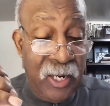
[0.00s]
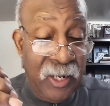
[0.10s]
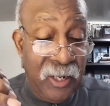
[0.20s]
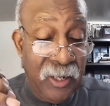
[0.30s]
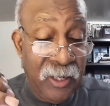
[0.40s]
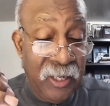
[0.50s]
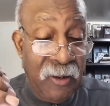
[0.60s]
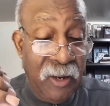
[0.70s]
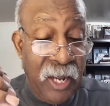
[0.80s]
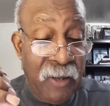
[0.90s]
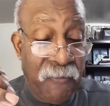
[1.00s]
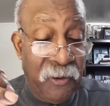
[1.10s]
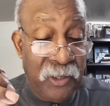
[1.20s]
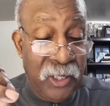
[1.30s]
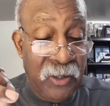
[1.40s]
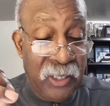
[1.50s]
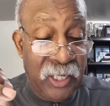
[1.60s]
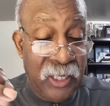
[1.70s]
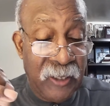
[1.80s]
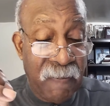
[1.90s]
And uh, the eighth verse here
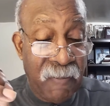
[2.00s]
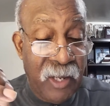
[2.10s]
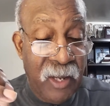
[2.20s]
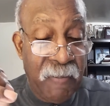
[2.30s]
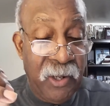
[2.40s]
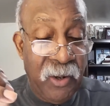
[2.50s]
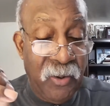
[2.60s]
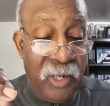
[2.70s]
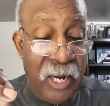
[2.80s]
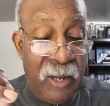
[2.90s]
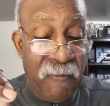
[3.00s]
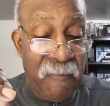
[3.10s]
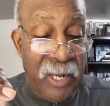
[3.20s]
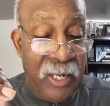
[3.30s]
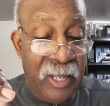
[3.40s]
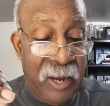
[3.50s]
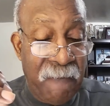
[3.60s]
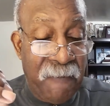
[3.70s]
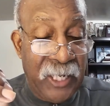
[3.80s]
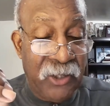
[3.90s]
says, Behold, I have made
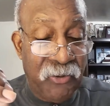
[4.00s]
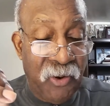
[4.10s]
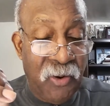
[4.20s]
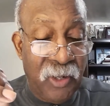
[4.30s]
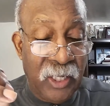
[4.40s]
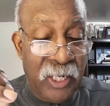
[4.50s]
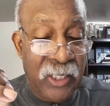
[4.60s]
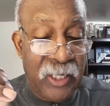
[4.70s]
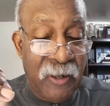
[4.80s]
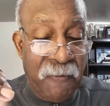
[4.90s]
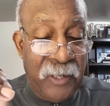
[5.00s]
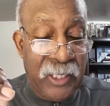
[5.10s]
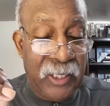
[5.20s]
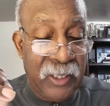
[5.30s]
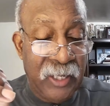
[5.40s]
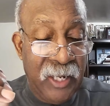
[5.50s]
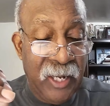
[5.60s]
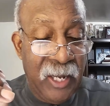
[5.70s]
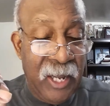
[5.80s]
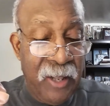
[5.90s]
thy face strong against their faces,
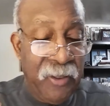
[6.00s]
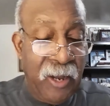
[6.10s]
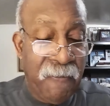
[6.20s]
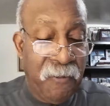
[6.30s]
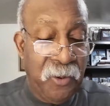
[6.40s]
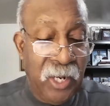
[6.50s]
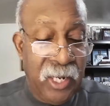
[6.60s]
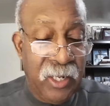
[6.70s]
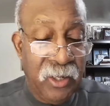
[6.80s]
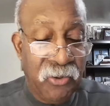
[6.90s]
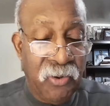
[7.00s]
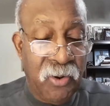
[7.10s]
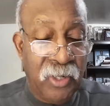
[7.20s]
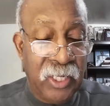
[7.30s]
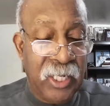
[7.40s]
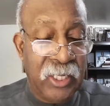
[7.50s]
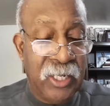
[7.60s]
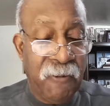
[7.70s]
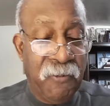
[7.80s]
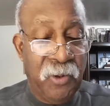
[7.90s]
and thy forehead strong
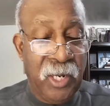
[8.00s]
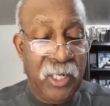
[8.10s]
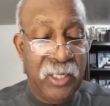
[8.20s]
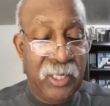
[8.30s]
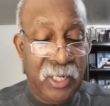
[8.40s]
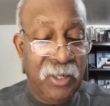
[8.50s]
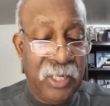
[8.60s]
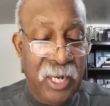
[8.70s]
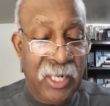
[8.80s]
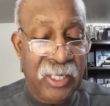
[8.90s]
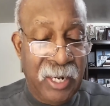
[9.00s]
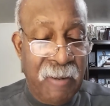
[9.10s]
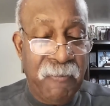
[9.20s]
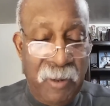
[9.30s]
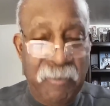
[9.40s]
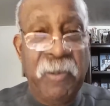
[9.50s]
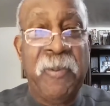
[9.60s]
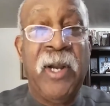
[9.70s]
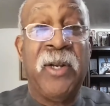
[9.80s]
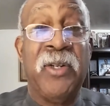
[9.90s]
against their foreheads. See, God said, I'm, I'm
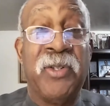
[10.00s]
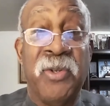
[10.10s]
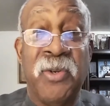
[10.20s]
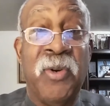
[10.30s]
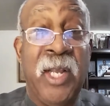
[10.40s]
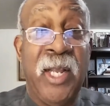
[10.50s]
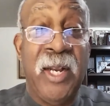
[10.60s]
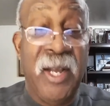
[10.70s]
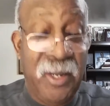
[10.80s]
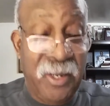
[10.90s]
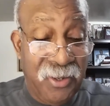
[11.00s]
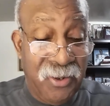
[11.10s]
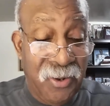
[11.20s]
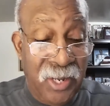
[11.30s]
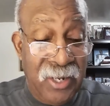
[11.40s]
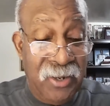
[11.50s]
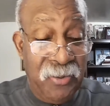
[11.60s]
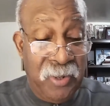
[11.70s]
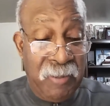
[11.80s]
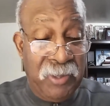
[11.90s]
preparing you, so you go ahead, you go ahead and
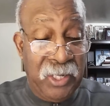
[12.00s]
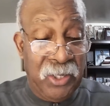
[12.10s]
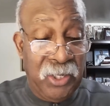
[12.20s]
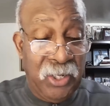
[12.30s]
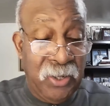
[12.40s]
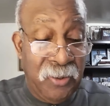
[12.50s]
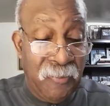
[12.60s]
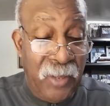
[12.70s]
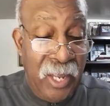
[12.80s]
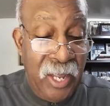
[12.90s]
do what I'm telling you to do.